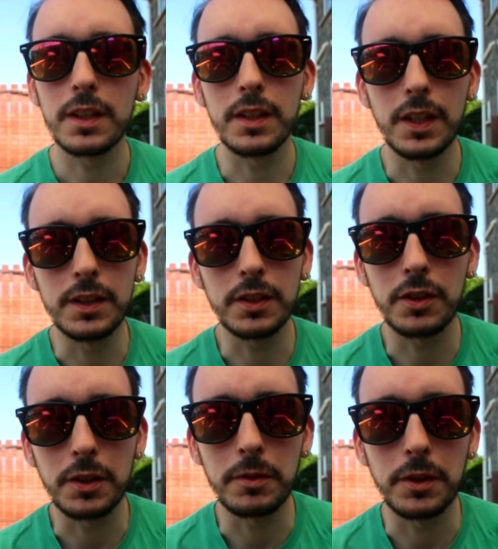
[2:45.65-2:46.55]
then it's
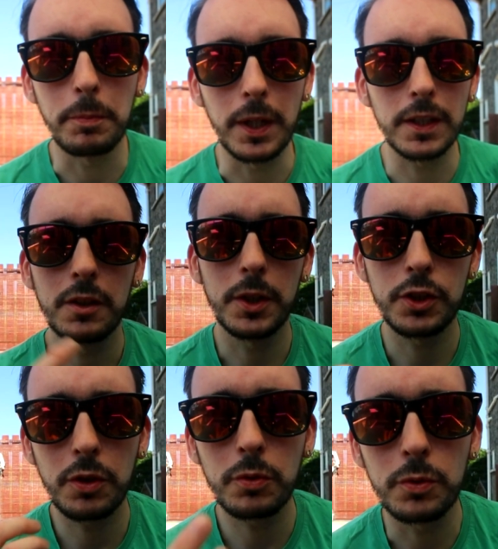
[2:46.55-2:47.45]
not the best. Now,
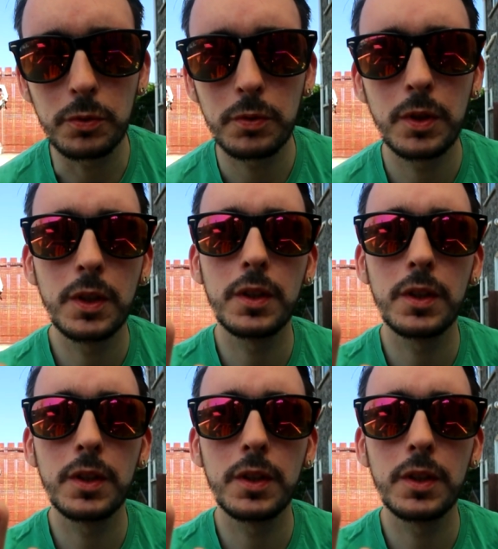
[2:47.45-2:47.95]
as you all know,